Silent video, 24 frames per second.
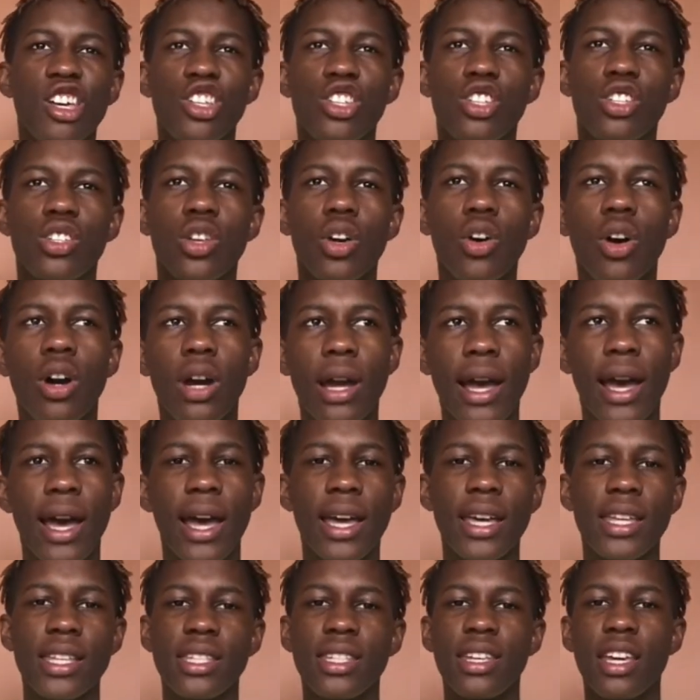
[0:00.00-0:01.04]
So
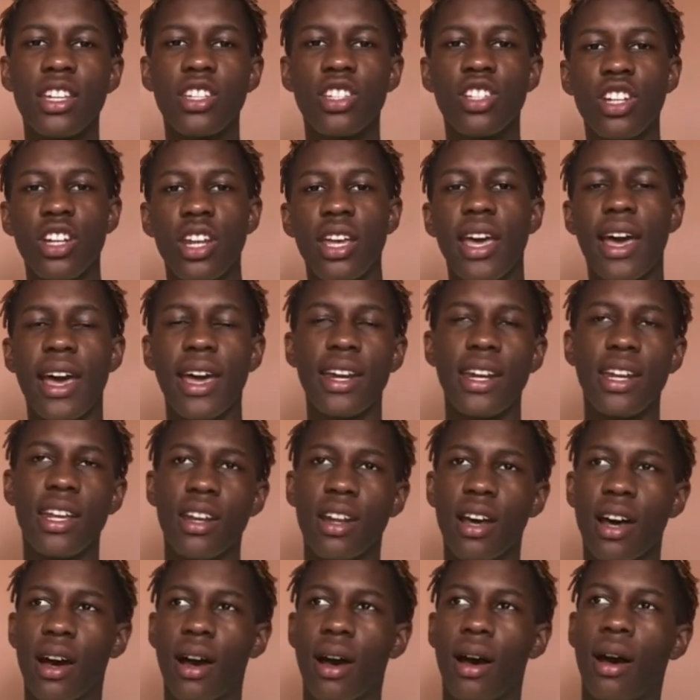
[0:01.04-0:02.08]
guys, yesterday I
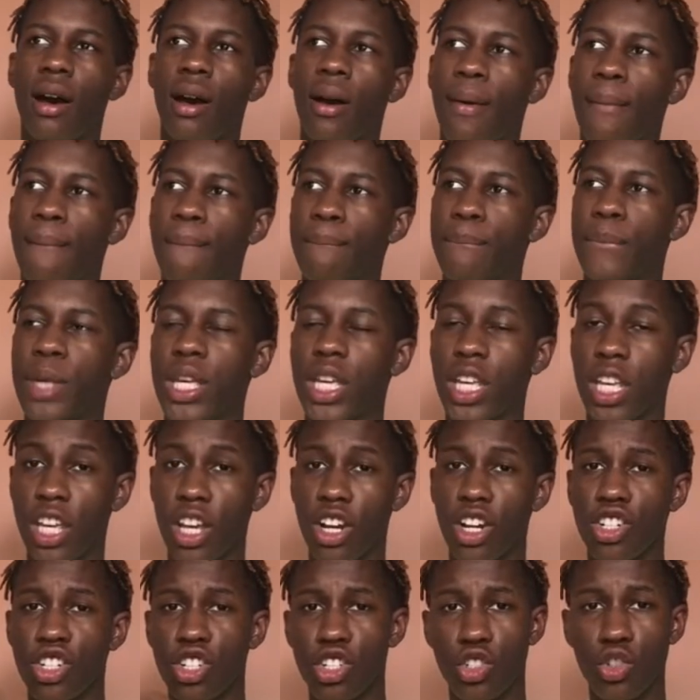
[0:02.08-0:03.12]
did a
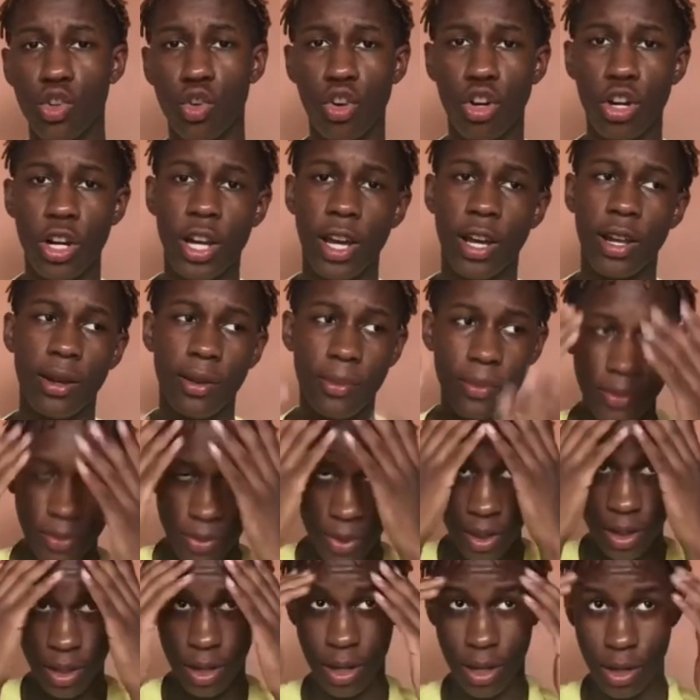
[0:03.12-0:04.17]
hair tutorial
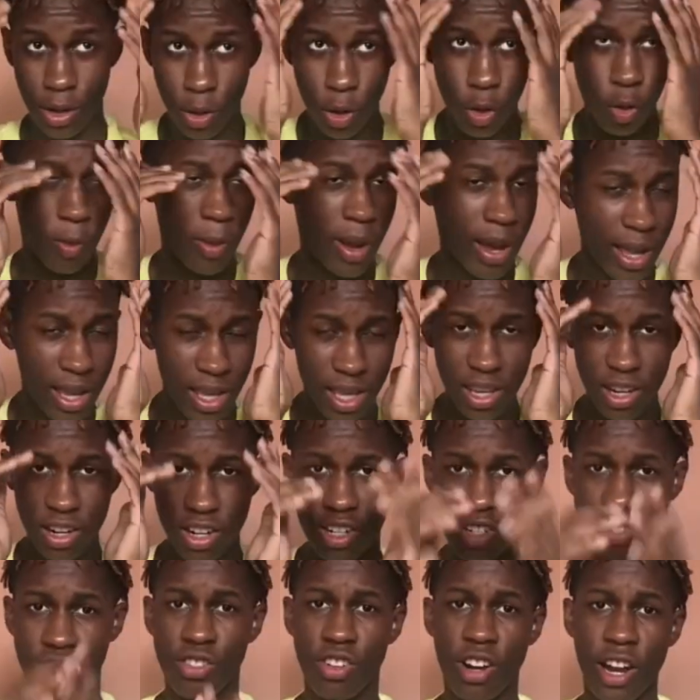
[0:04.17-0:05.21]
on how my hair
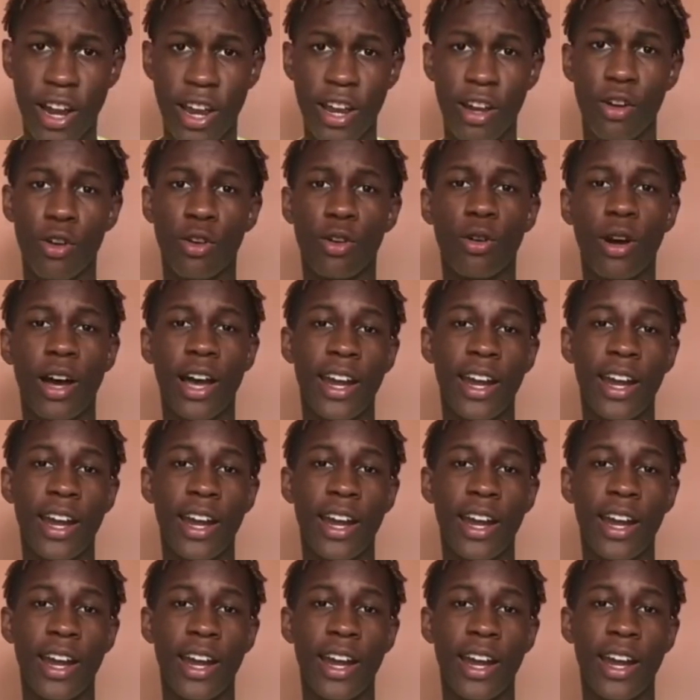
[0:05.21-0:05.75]
is right now.